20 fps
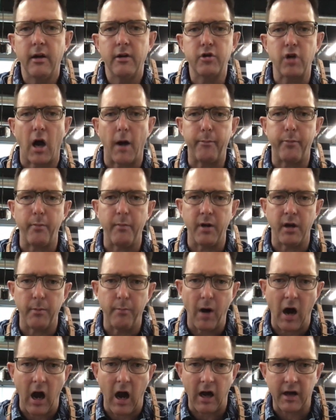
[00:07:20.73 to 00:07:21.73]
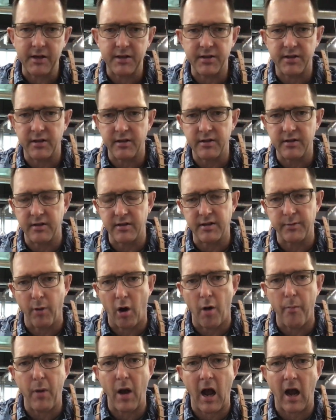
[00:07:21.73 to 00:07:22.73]
Drop them in a box. It's a
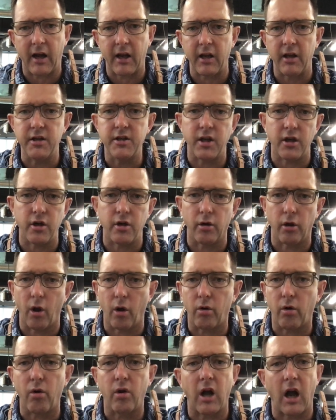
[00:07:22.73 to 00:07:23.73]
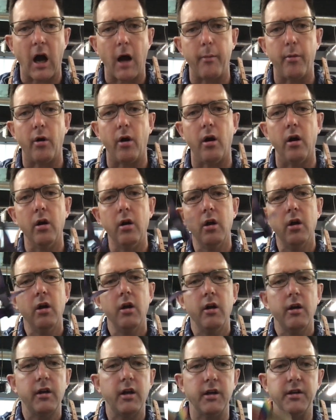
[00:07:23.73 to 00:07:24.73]
small package, and your local cobbler
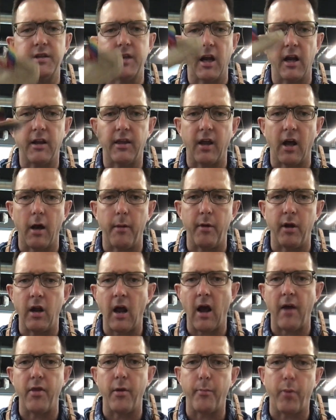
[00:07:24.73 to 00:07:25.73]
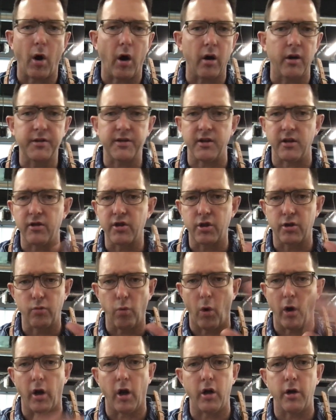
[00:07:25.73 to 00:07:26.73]
can take them and add the parts and
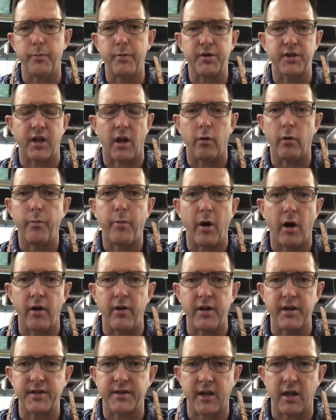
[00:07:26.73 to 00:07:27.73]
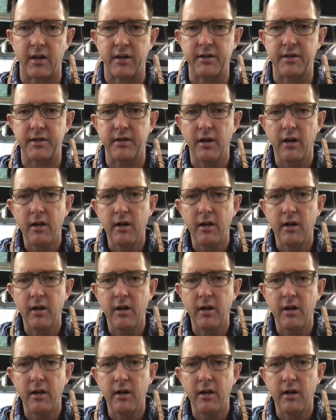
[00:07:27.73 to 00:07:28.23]
100% repair these things.